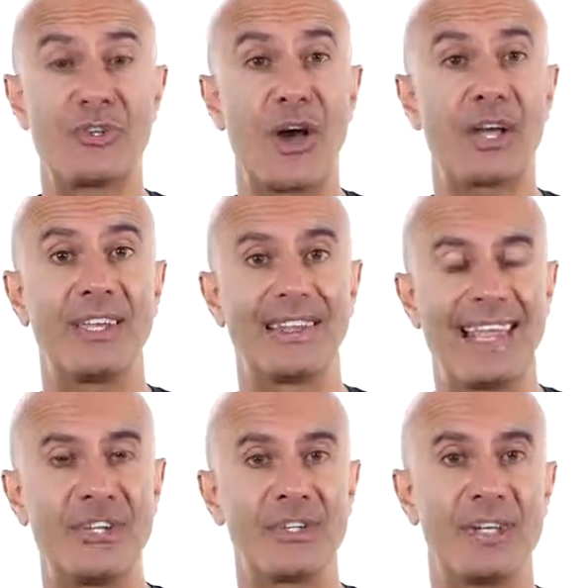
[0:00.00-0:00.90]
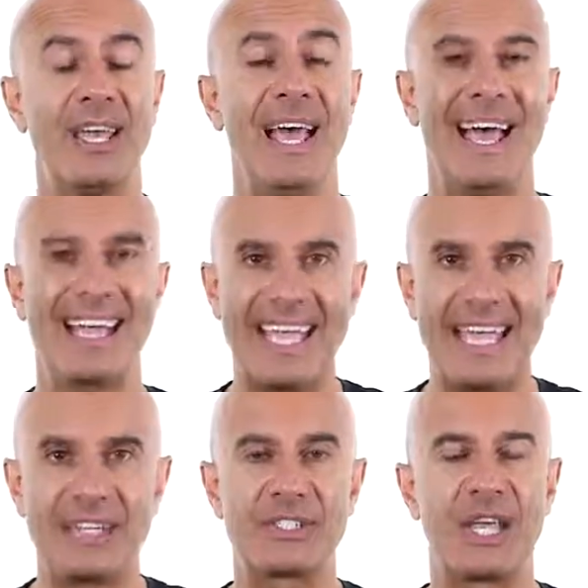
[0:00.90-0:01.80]
inoculation
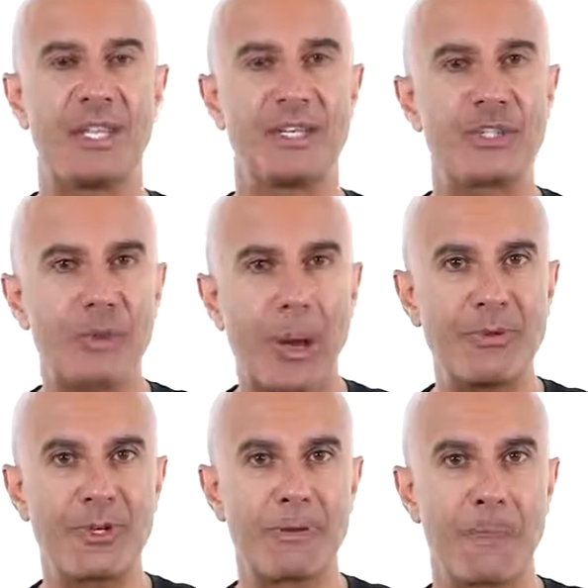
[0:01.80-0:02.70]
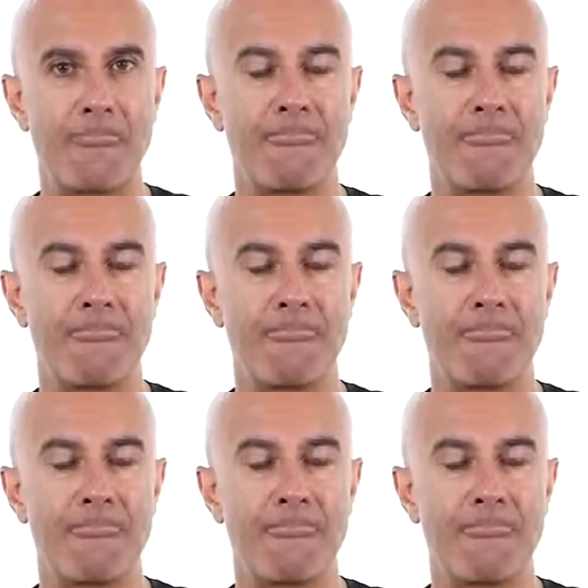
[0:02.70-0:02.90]
against disruption.